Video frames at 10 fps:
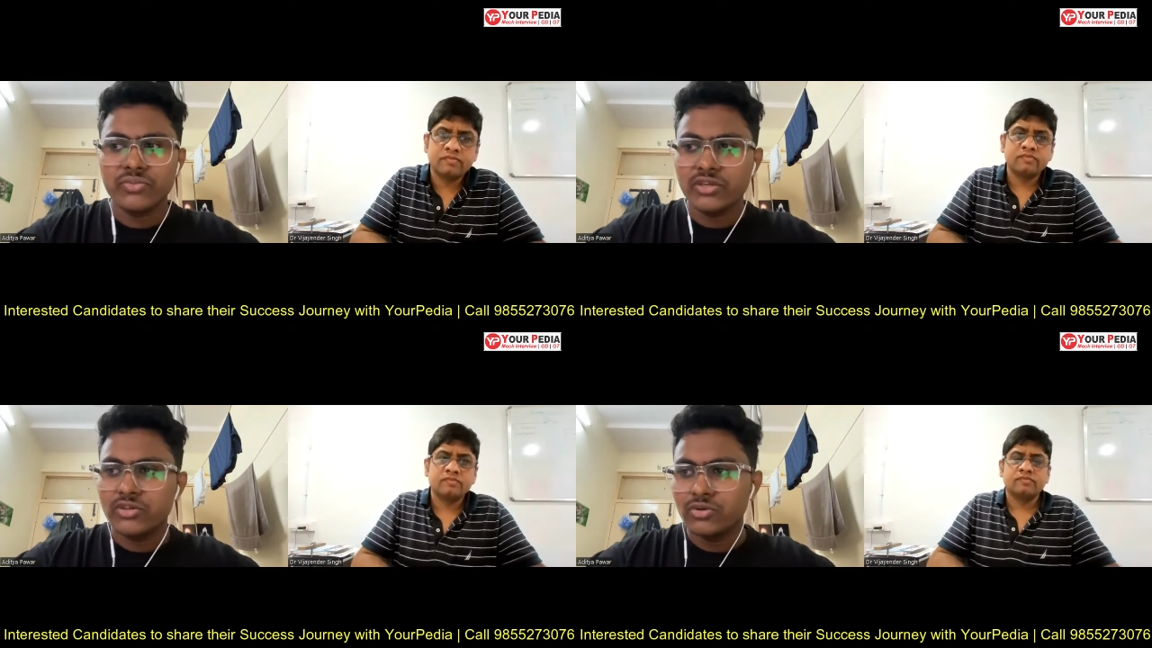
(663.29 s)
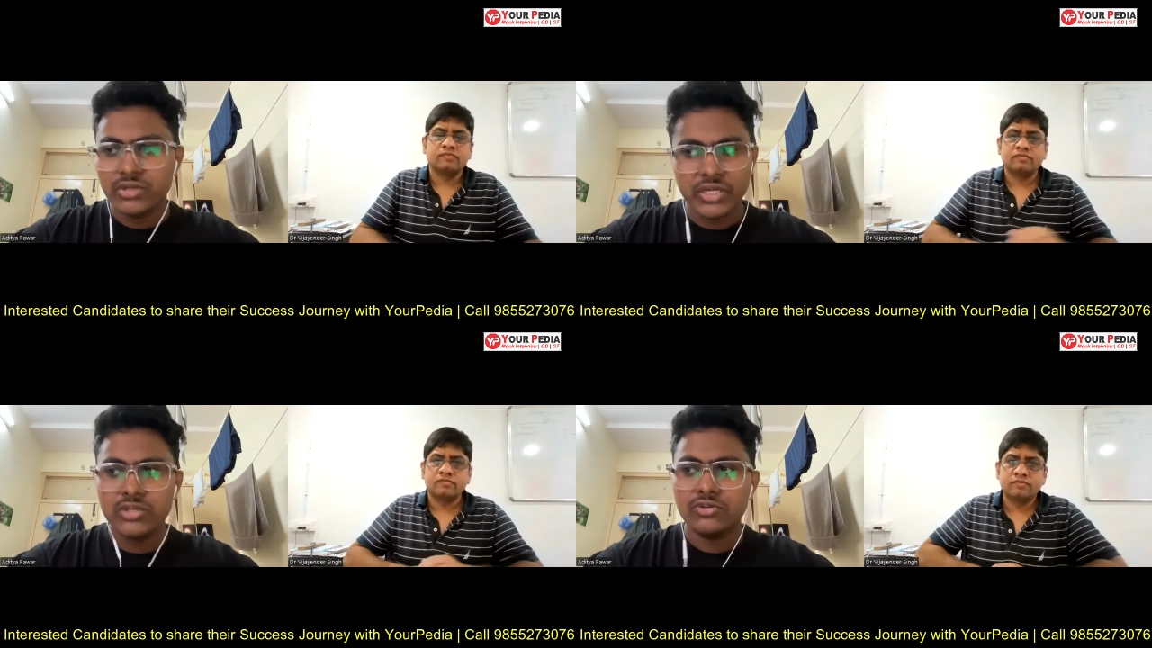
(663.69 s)
Speaker 1: you
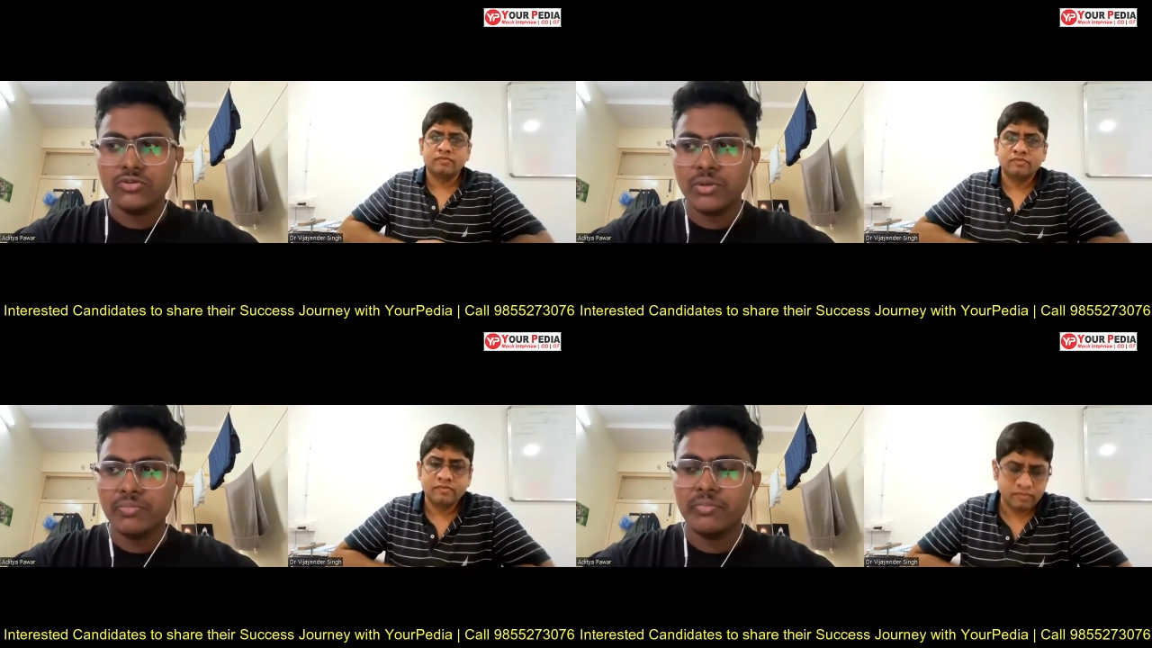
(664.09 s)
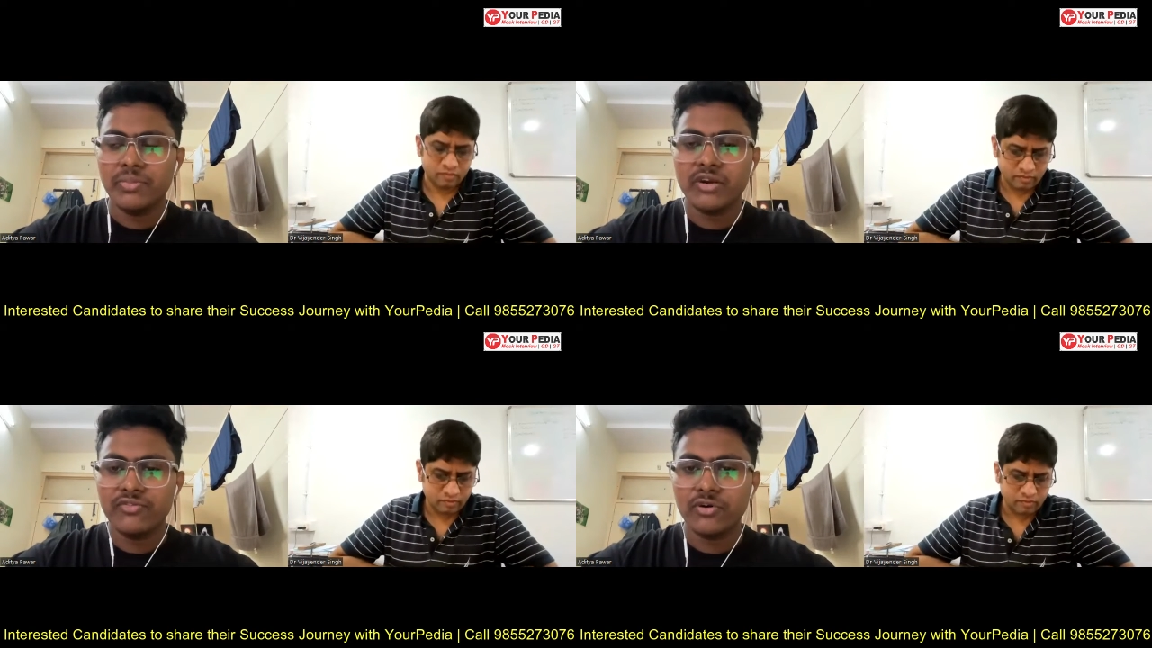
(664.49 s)
need to be
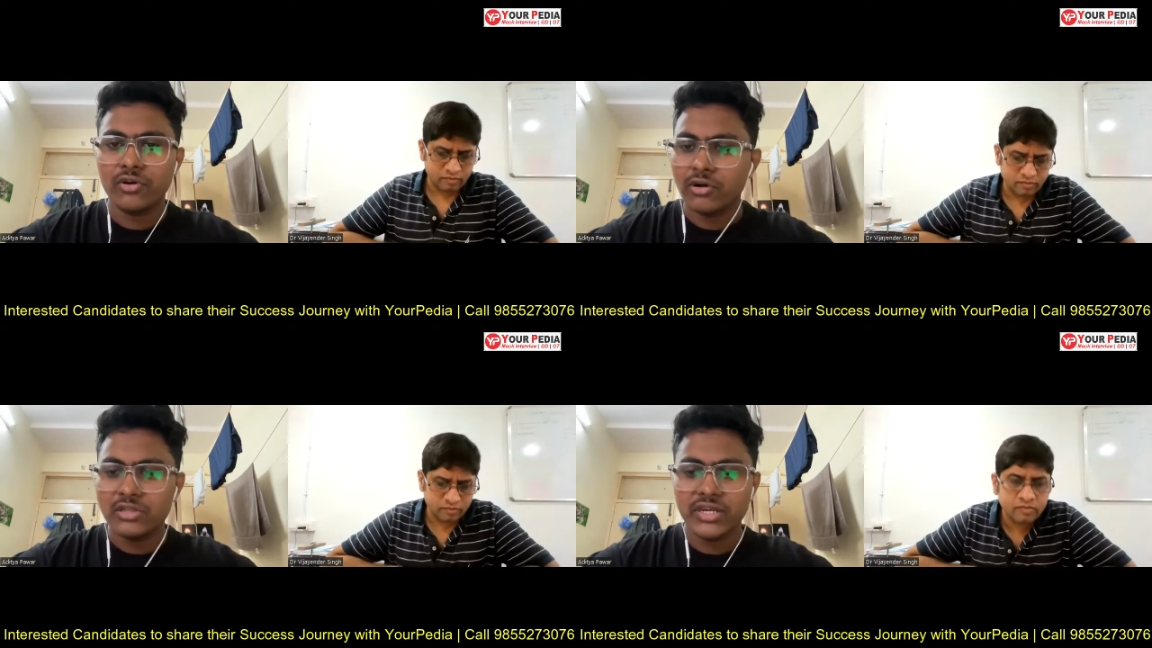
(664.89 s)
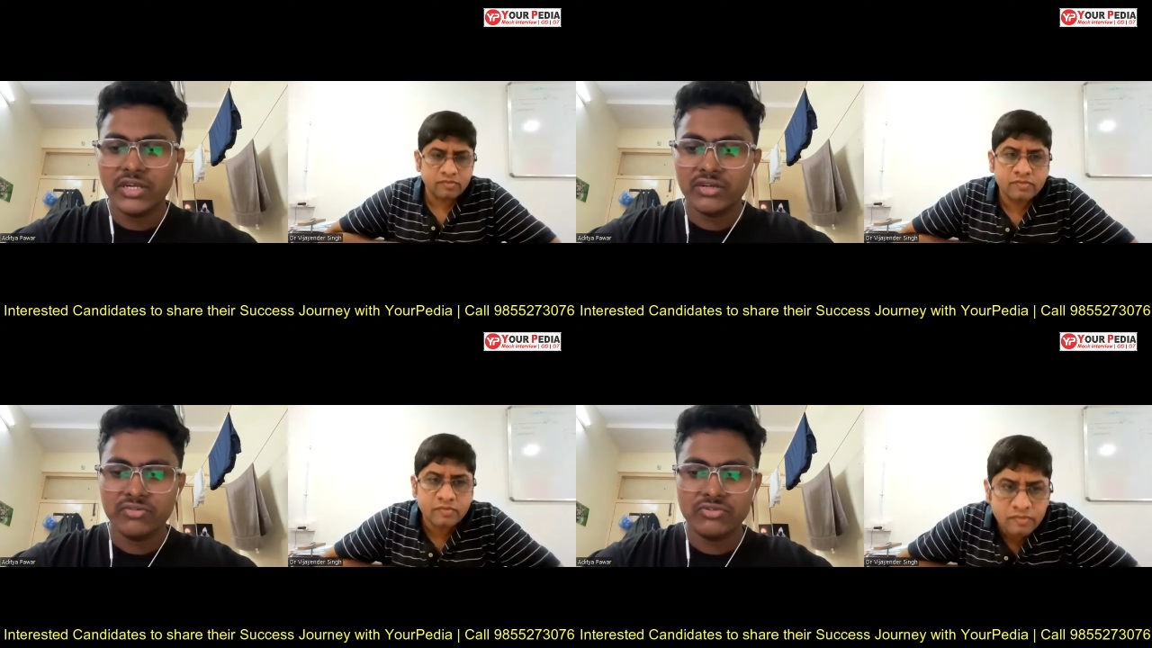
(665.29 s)
prepared for all the
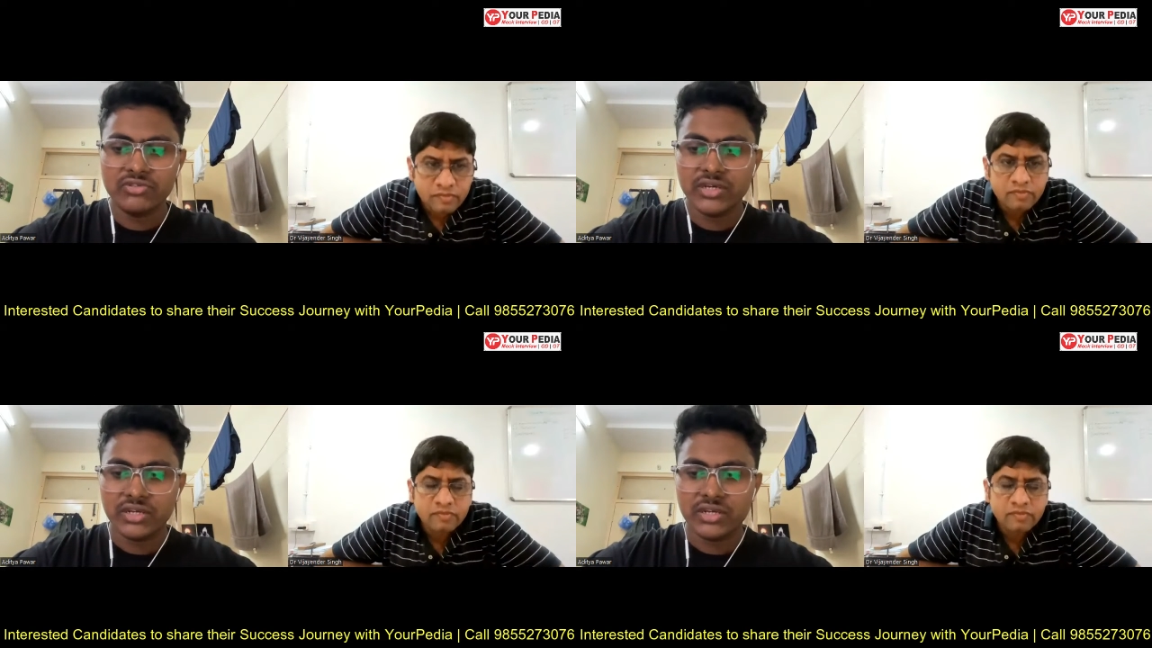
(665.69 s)
interviews that